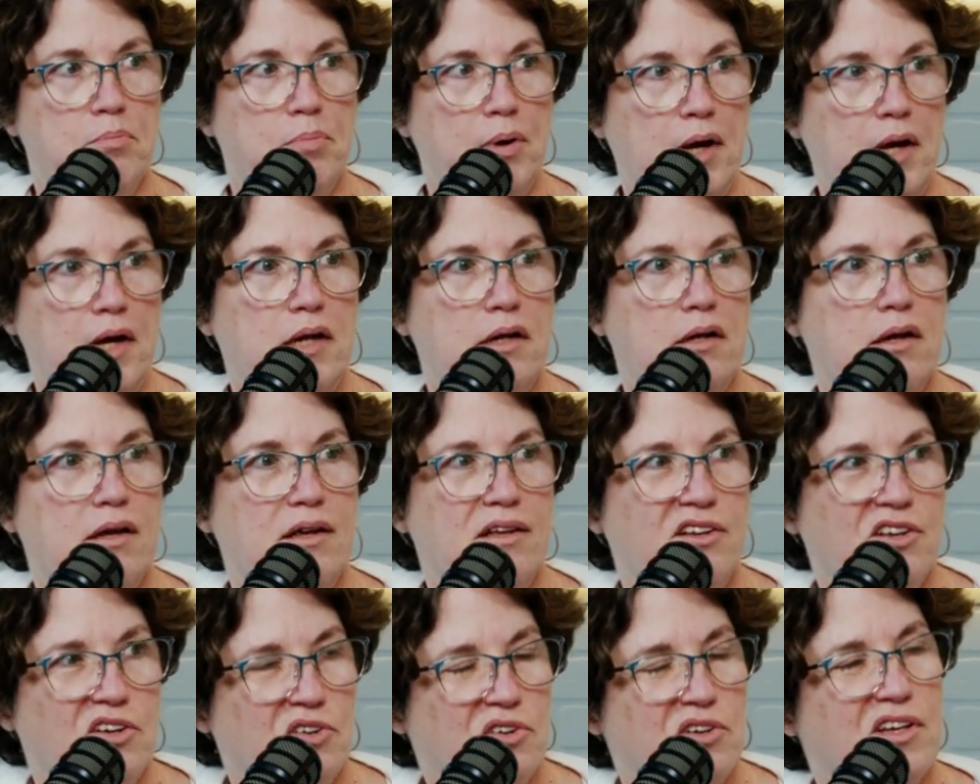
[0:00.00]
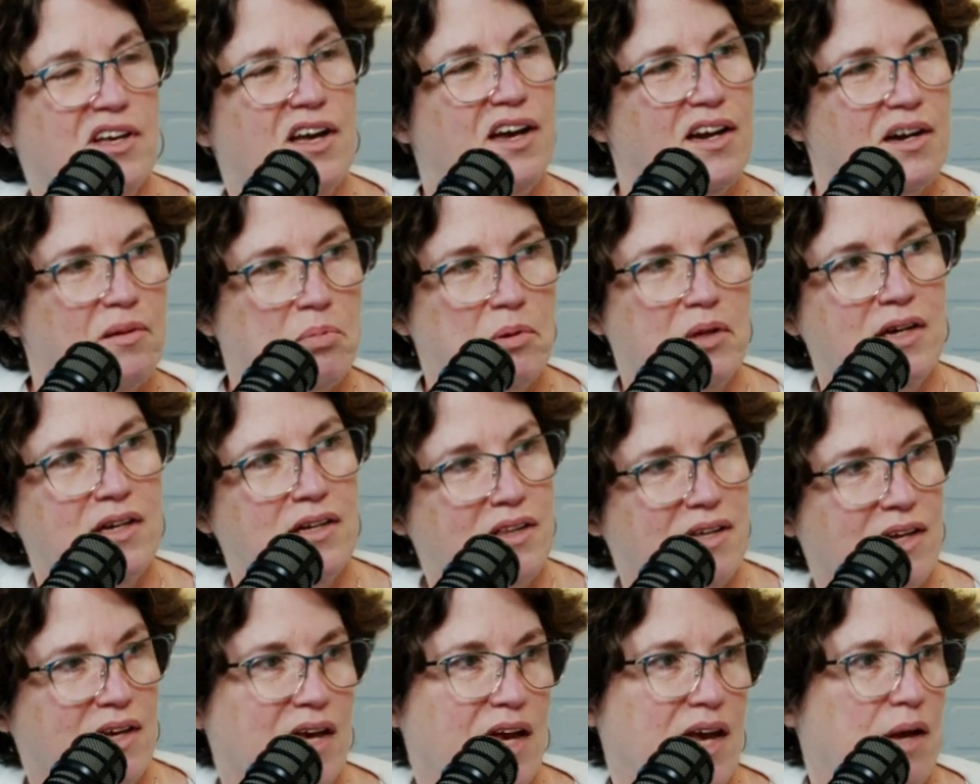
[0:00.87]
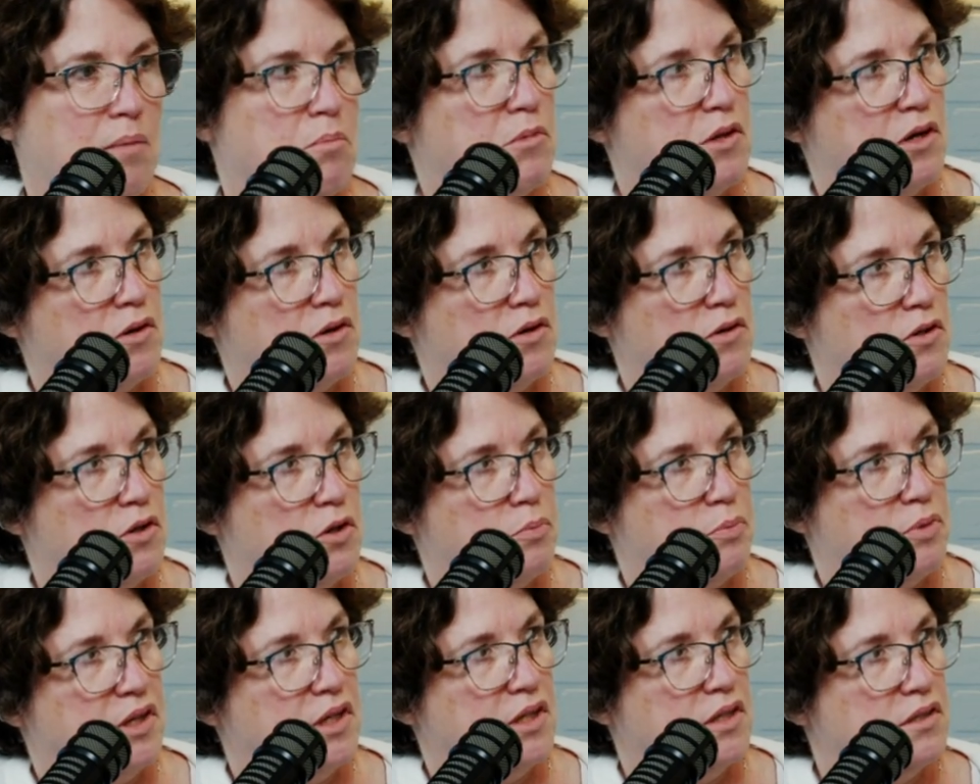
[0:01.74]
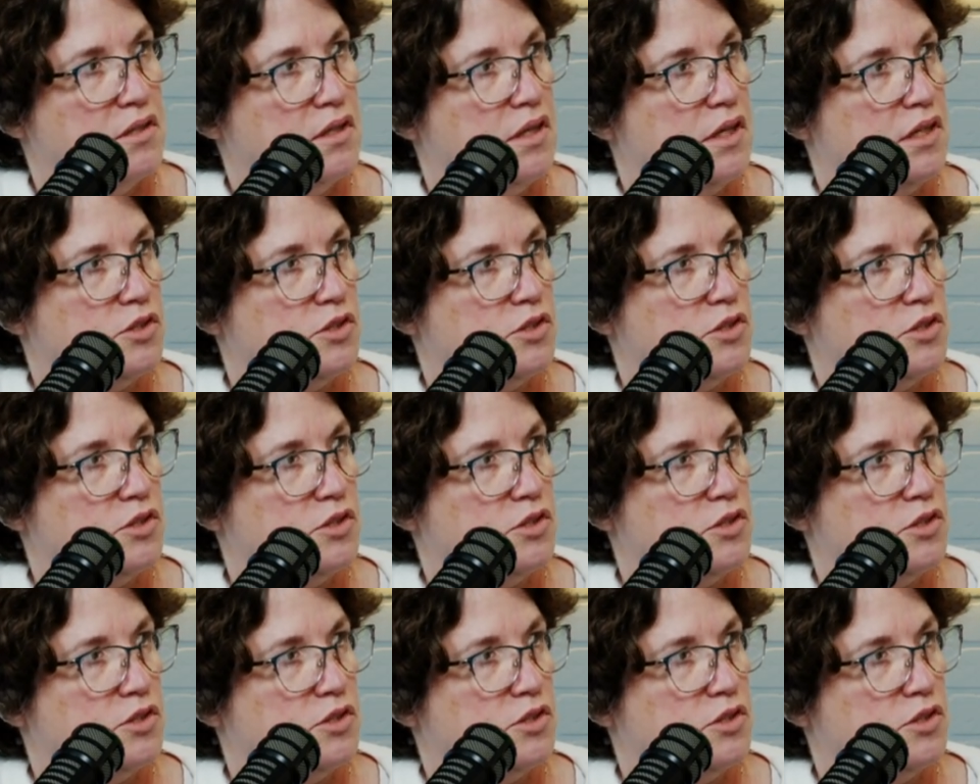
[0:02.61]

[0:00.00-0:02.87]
but you're kind of playing the game there a little bit uh-huh.